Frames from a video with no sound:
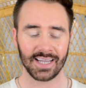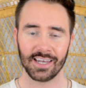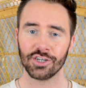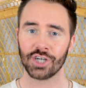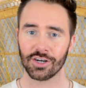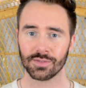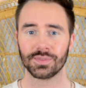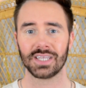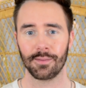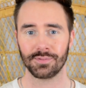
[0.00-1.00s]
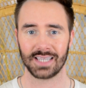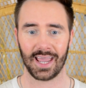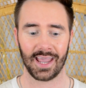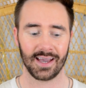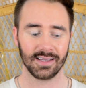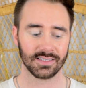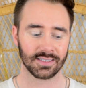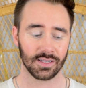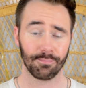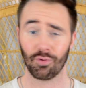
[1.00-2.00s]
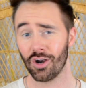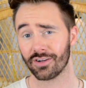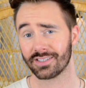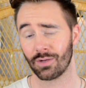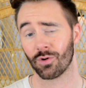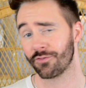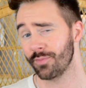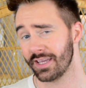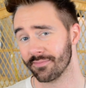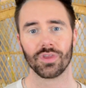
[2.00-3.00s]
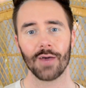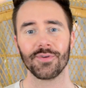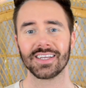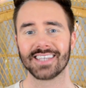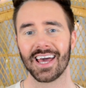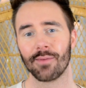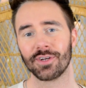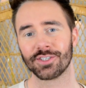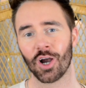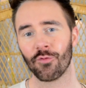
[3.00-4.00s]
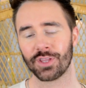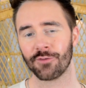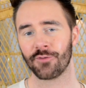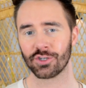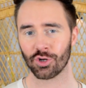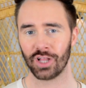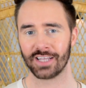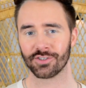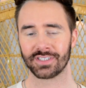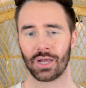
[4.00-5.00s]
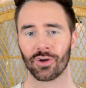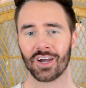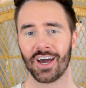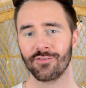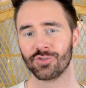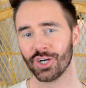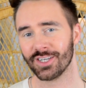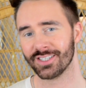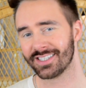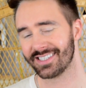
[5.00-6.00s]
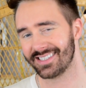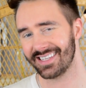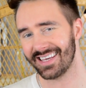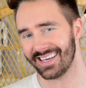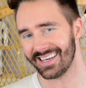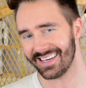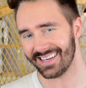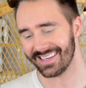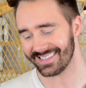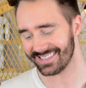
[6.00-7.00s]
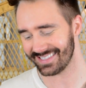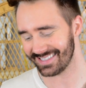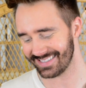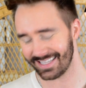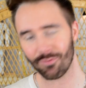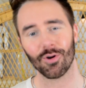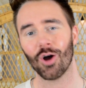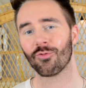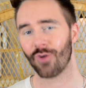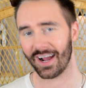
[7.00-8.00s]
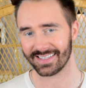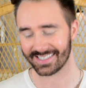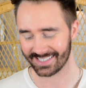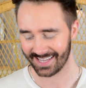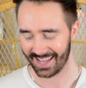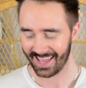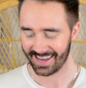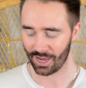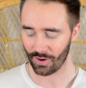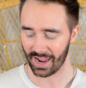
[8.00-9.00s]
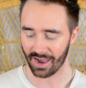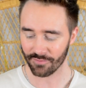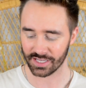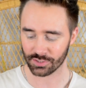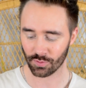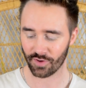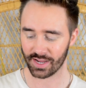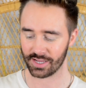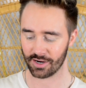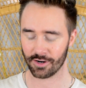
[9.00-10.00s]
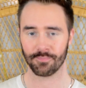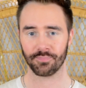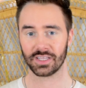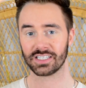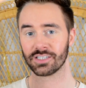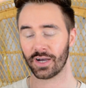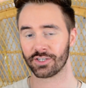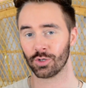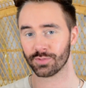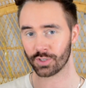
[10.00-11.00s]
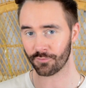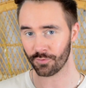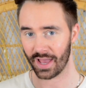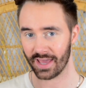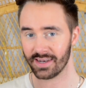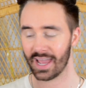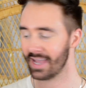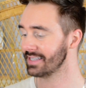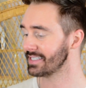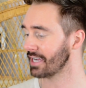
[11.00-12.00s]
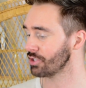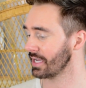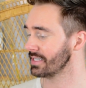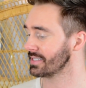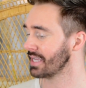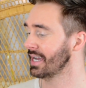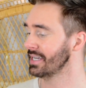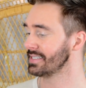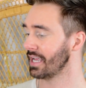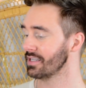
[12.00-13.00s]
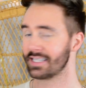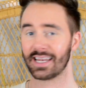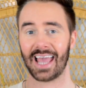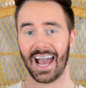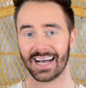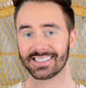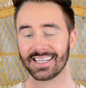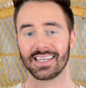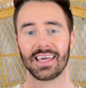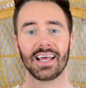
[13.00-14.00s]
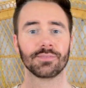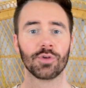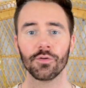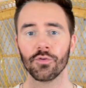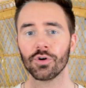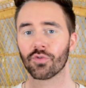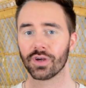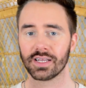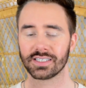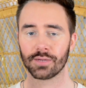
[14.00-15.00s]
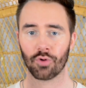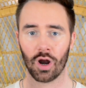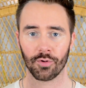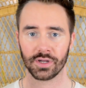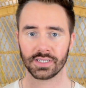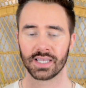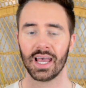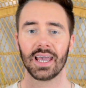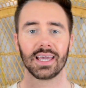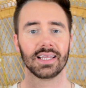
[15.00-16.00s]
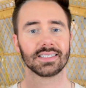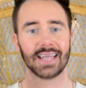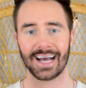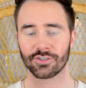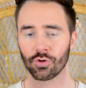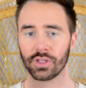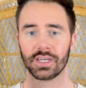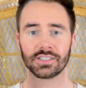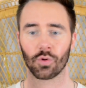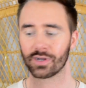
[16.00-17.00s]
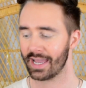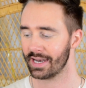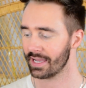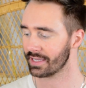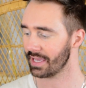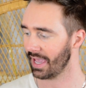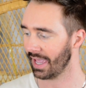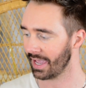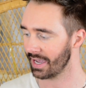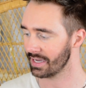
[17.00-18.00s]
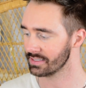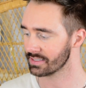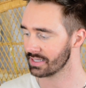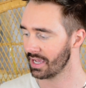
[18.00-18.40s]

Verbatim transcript: kind of share some tips and products that work for me. With that being said, I'm going to start off with the facial cleansers that were kind of just, eh, they were all right. Now I have this one right here. This is by Tombstone for Men, and this actually has salicylic acid. It has beautiful ingredients and properties. It is natural, it is organic, and